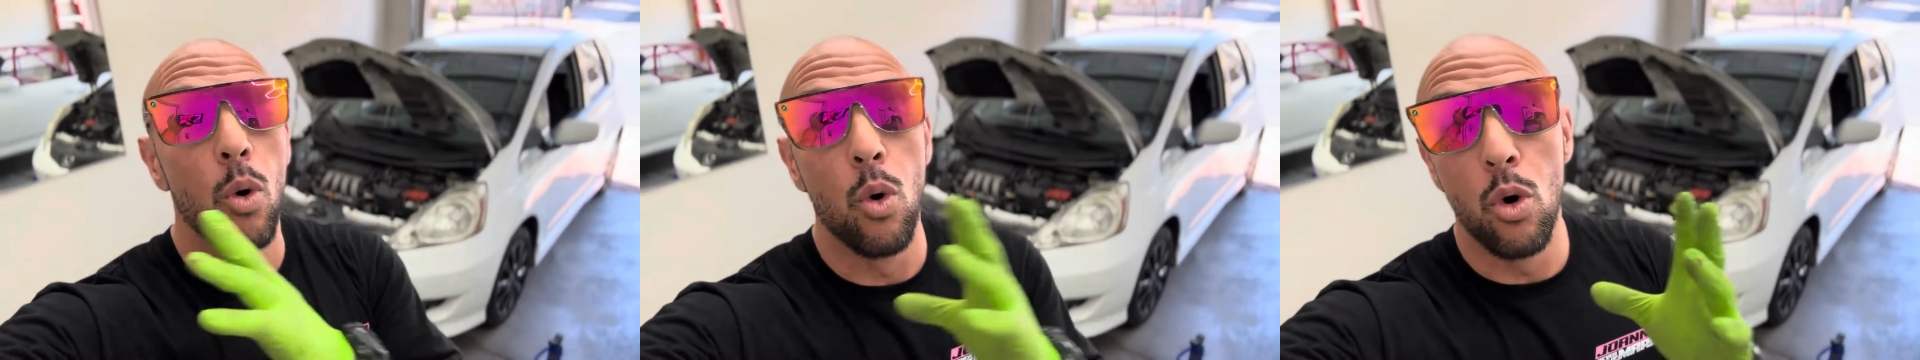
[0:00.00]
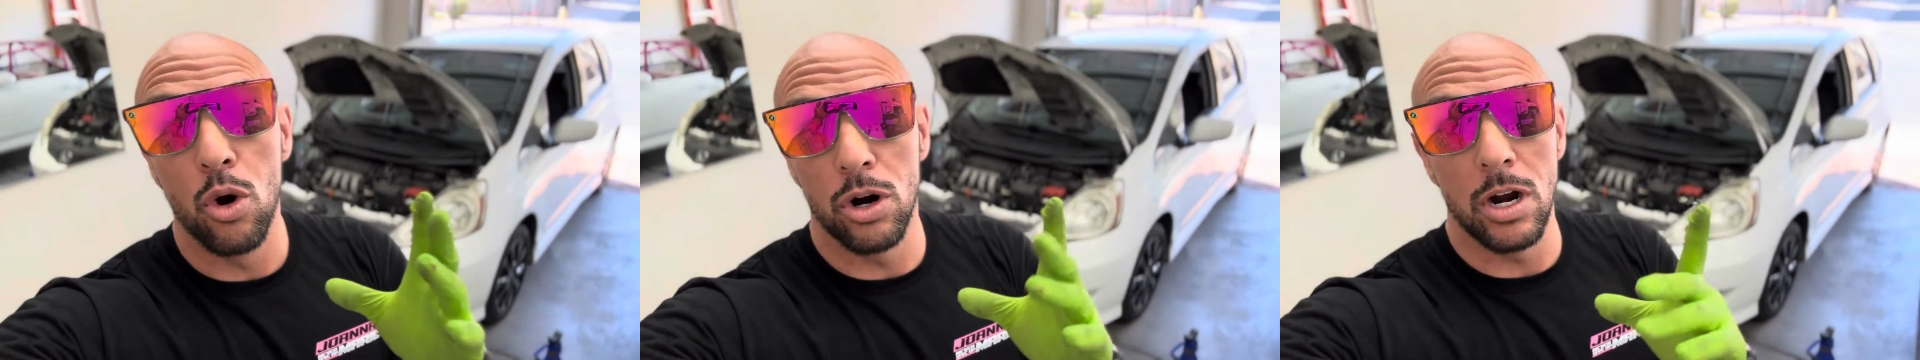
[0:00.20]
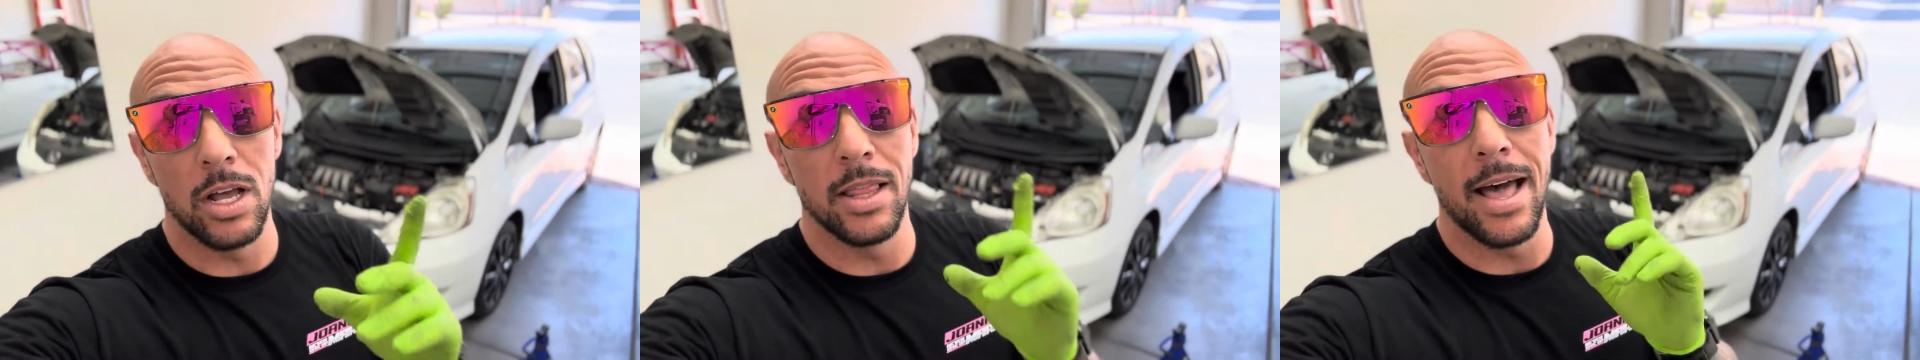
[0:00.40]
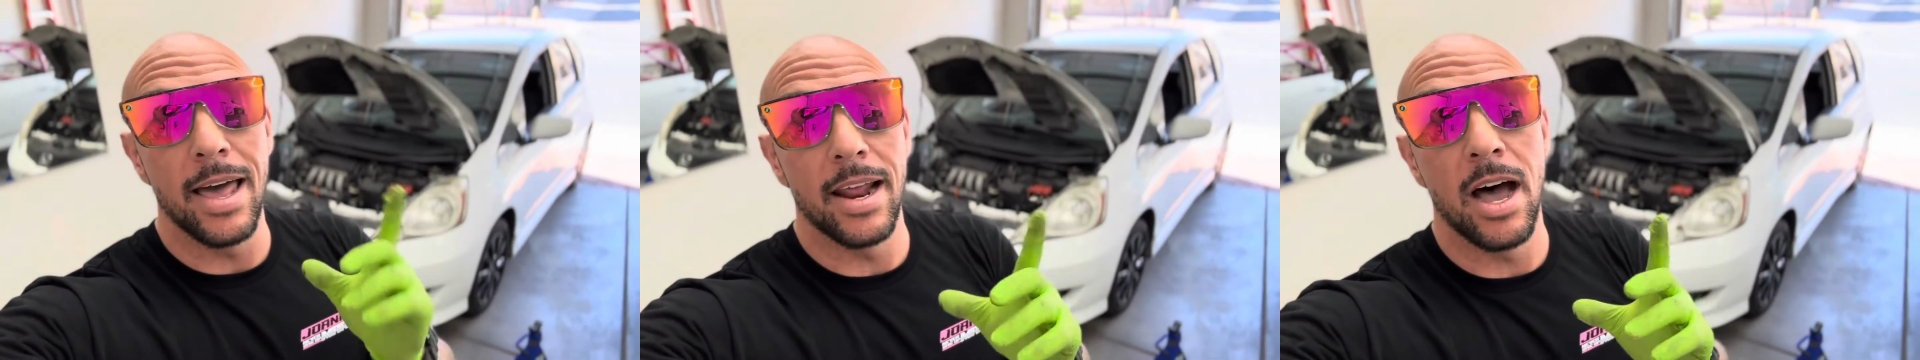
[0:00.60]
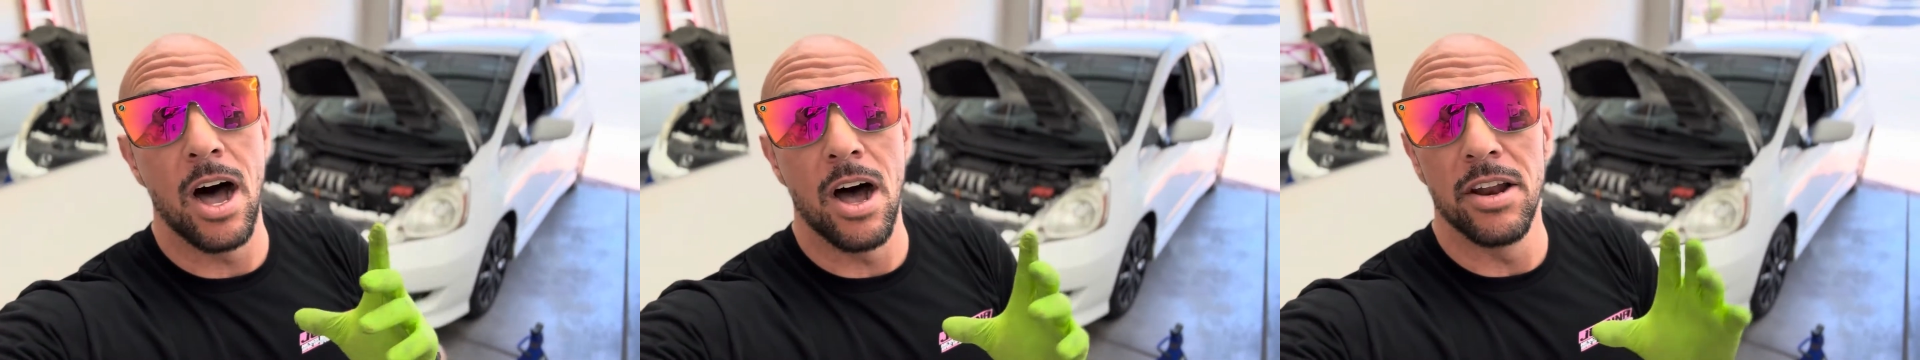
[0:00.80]
or a lot
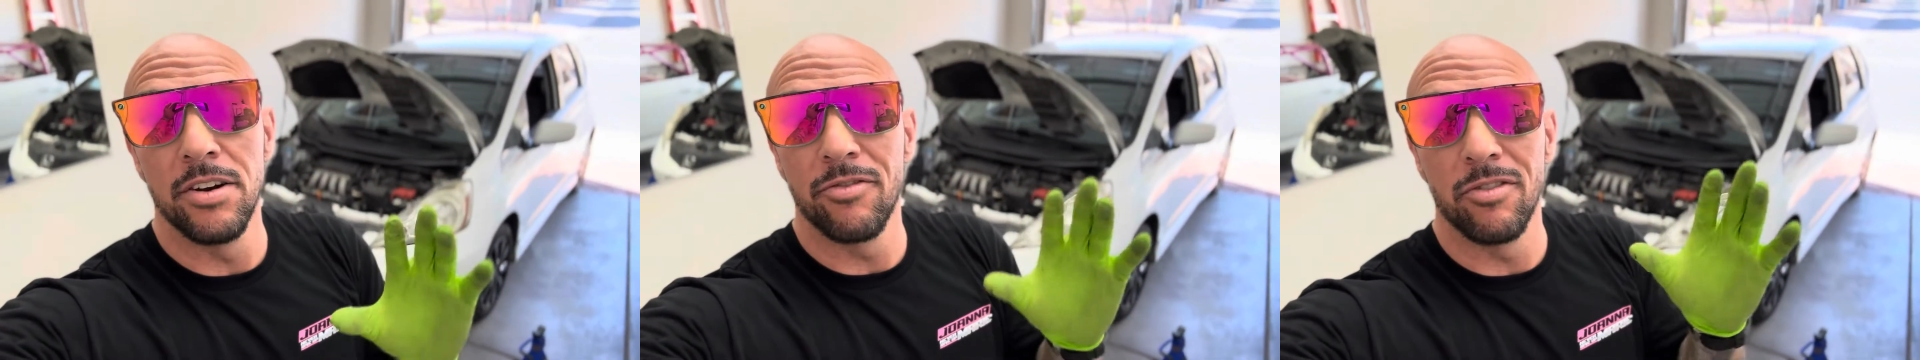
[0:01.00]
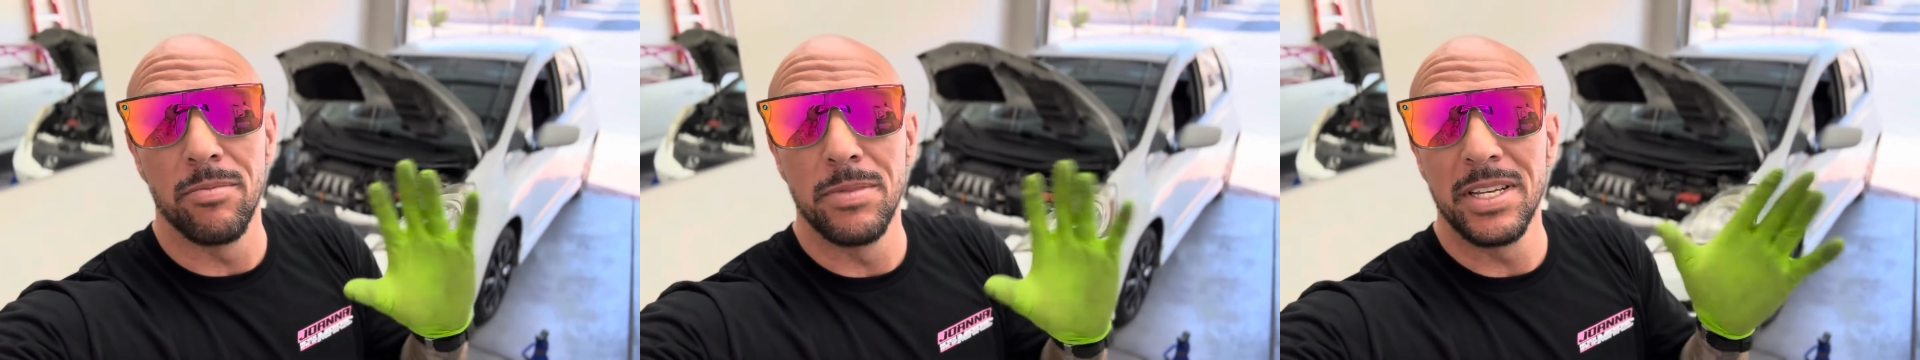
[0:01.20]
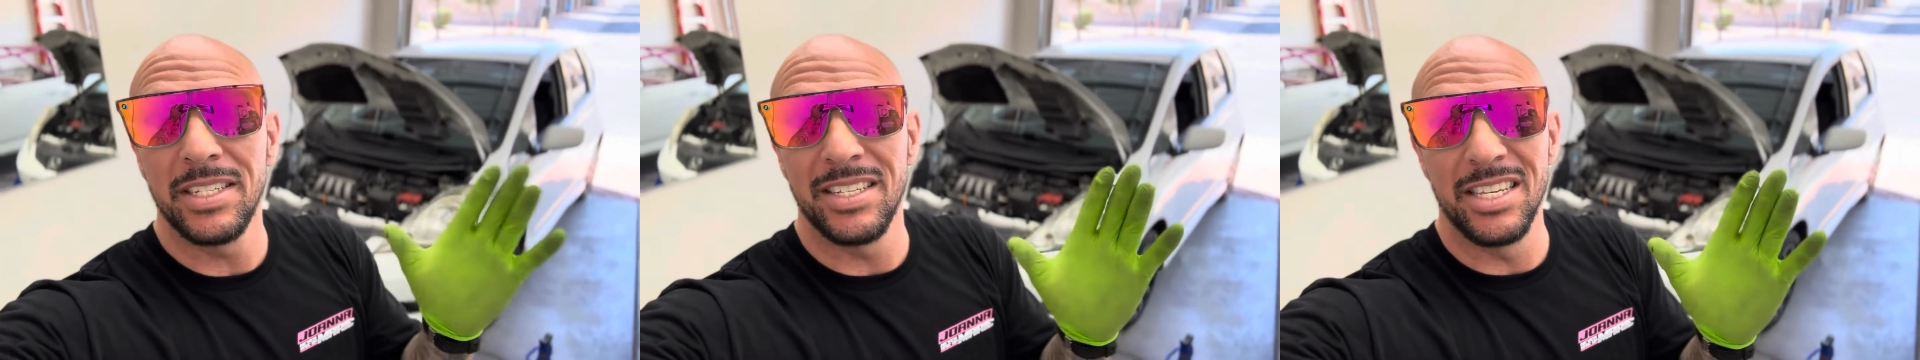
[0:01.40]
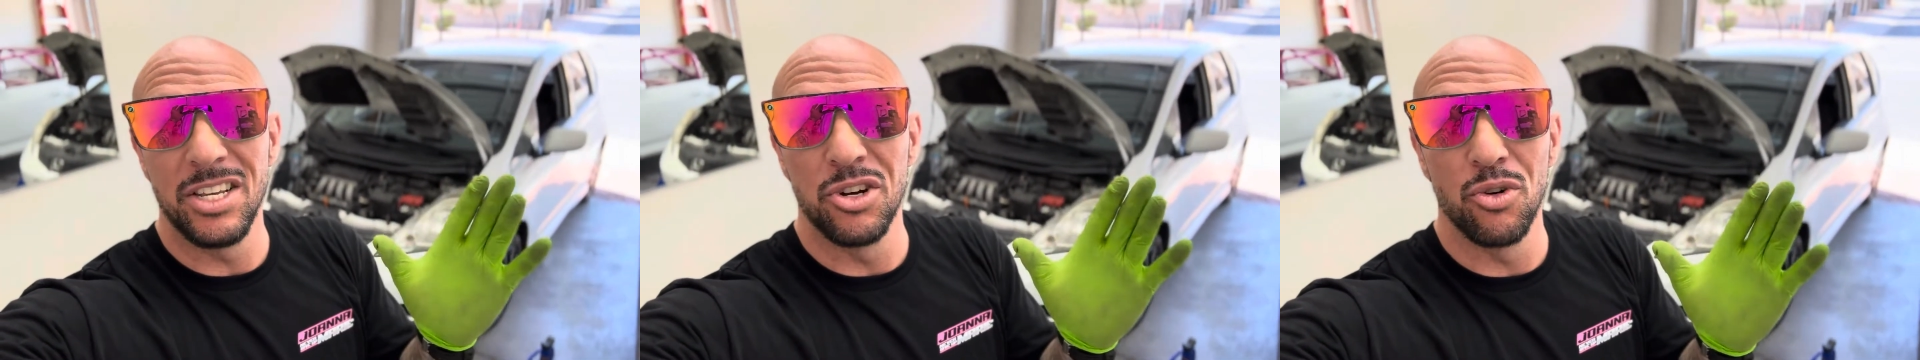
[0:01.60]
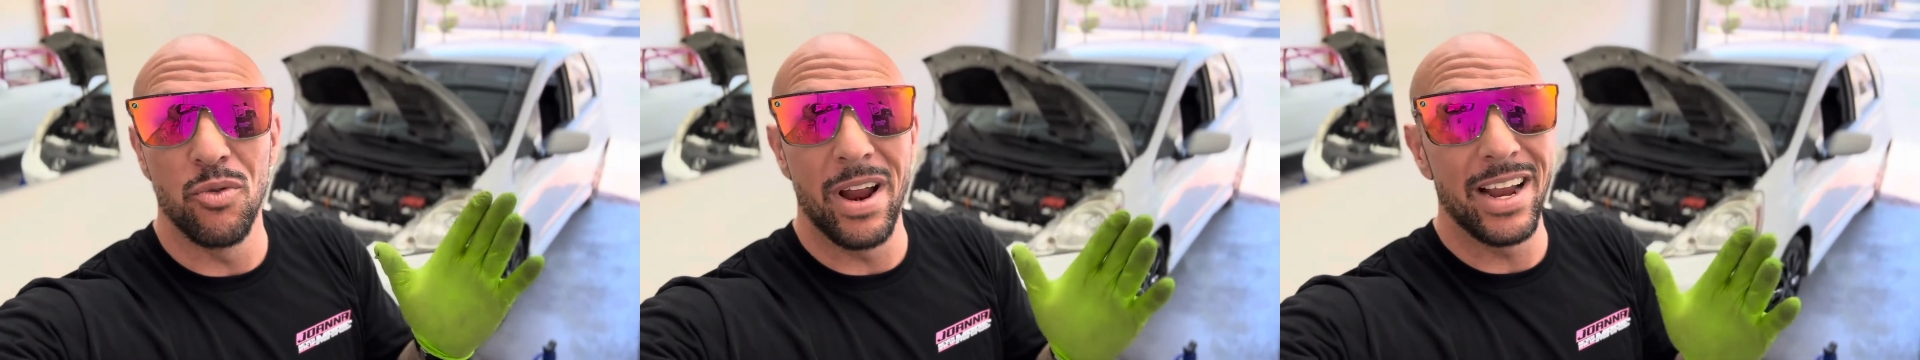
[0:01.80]
of Honda from this
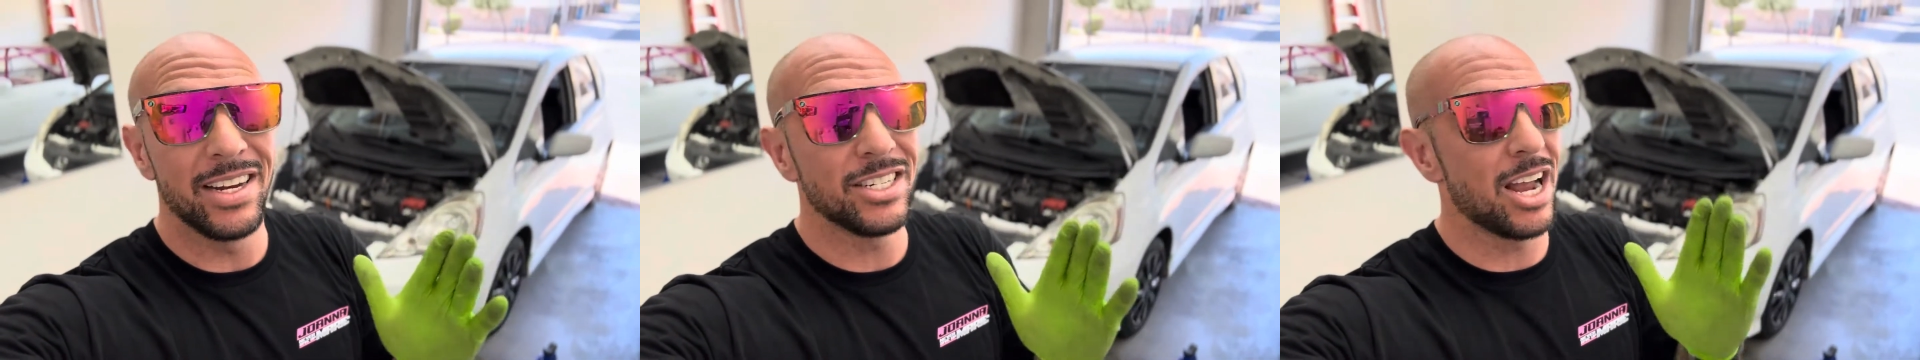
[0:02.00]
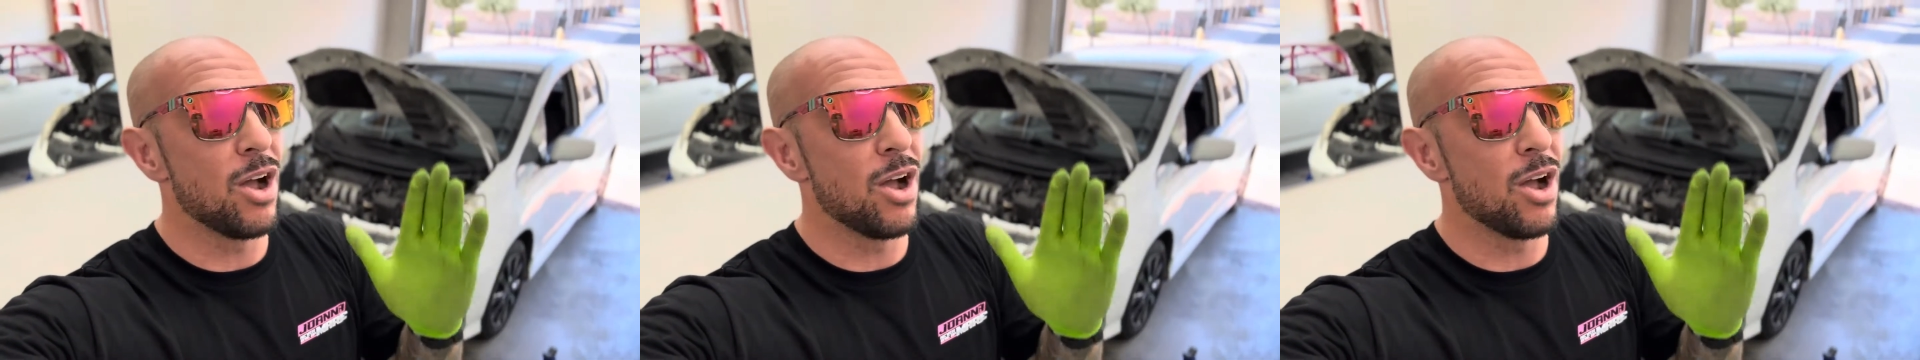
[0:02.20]
year range,